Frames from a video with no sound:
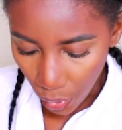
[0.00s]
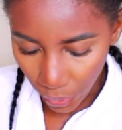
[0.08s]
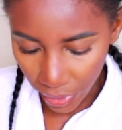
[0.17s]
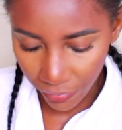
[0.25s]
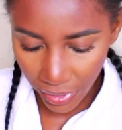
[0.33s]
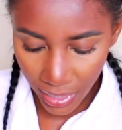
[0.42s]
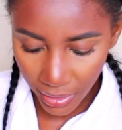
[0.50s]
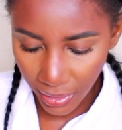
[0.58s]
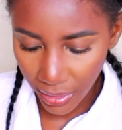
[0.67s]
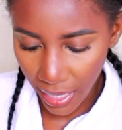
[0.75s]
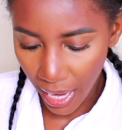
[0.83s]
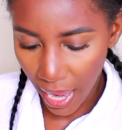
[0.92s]
one of
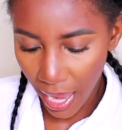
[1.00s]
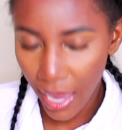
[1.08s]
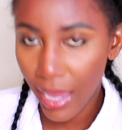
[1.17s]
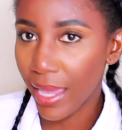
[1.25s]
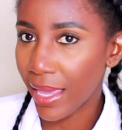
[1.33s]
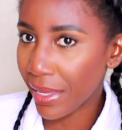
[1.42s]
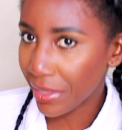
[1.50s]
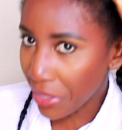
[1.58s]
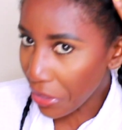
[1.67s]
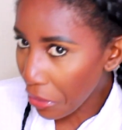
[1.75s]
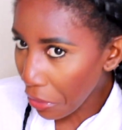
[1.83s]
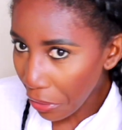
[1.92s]
these today because
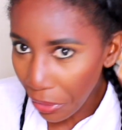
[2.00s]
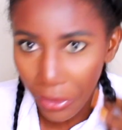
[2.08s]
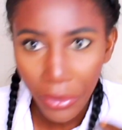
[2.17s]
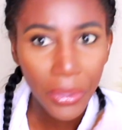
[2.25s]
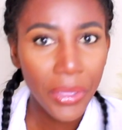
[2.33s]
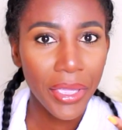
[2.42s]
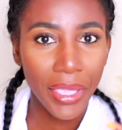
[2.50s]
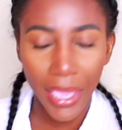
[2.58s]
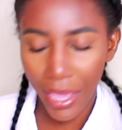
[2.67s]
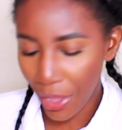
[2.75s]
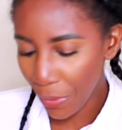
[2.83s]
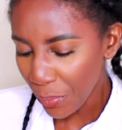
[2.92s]

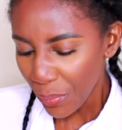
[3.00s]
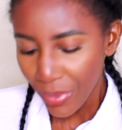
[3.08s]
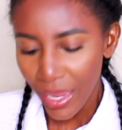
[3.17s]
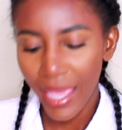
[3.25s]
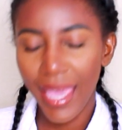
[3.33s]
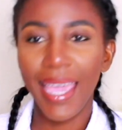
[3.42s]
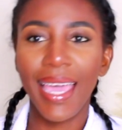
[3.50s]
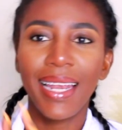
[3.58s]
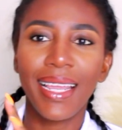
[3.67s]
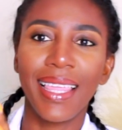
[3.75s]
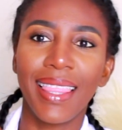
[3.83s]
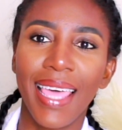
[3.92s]
yeah. And